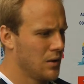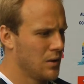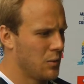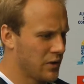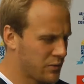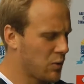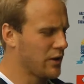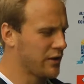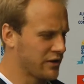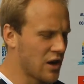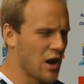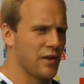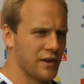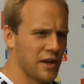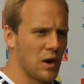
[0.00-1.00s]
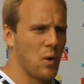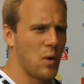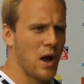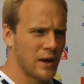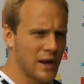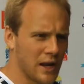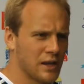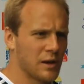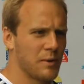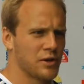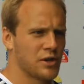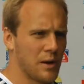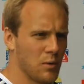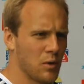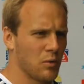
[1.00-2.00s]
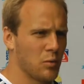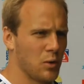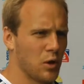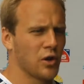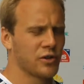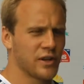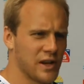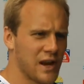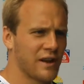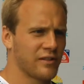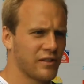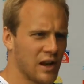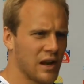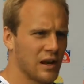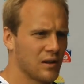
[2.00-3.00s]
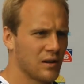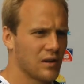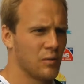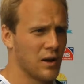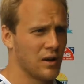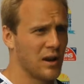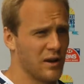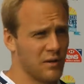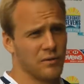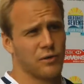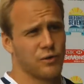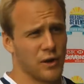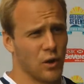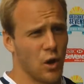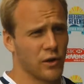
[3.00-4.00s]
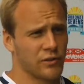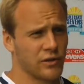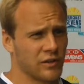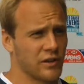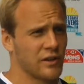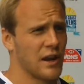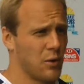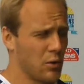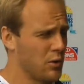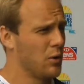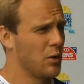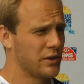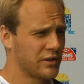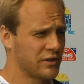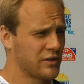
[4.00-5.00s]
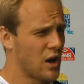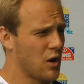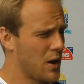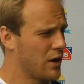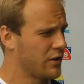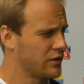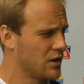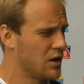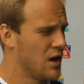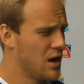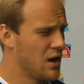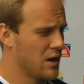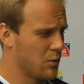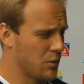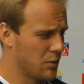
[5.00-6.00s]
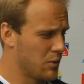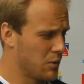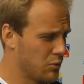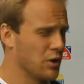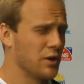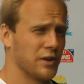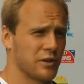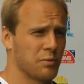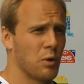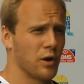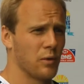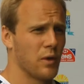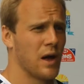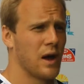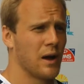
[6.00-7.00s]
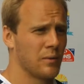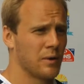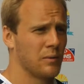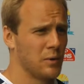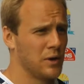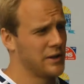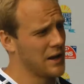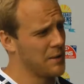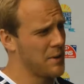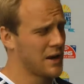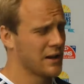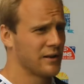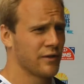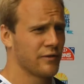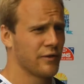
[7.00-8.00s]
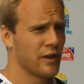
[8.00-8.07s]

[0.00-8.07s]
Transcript: We would start the day well, getting to a bit of shape. We lost it yesterday, and we ended in 3 losses, so today we really want to start well, so we're really disappointed with that. We need to get back into it for